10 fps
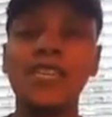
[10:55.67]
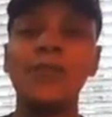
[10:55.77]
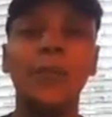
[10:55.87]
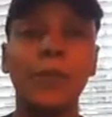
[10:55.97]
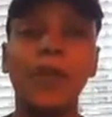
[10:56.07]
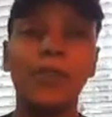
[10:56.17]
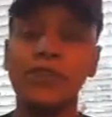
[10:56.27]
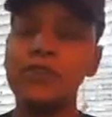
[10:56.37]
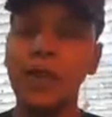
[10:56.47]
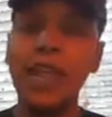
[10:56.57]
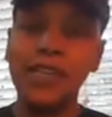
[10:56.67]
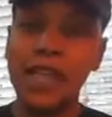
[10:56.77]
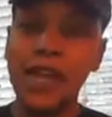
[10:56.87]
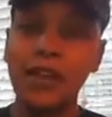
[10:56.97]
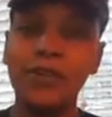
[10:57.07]
He's preparing you right
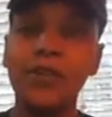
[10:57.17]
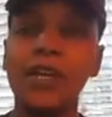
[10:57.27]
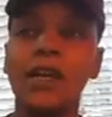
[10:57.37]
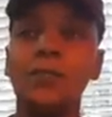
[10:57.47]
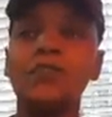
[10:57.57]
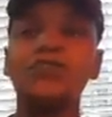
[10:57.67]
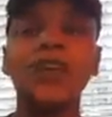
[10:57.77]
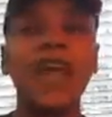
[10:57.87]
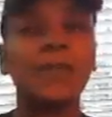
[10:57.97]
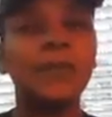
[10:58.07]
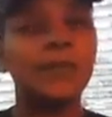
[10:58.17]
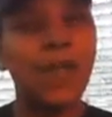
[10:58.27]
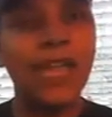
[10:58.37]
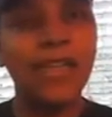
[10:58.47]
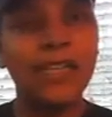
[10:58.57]
now, but you got to be
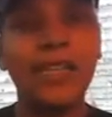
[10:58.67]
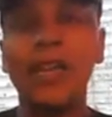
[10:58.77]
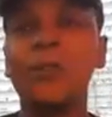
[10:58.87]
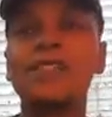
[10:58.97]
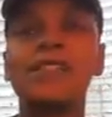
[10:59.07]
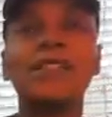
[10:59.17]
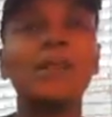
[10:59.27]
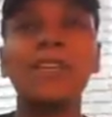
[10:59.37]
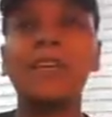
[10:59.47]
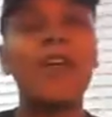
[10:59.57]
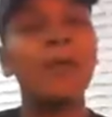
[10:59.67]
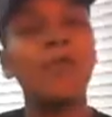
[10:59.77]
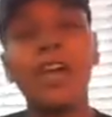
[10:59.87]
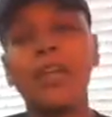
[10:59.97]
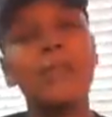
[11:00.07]
ready because something could come along.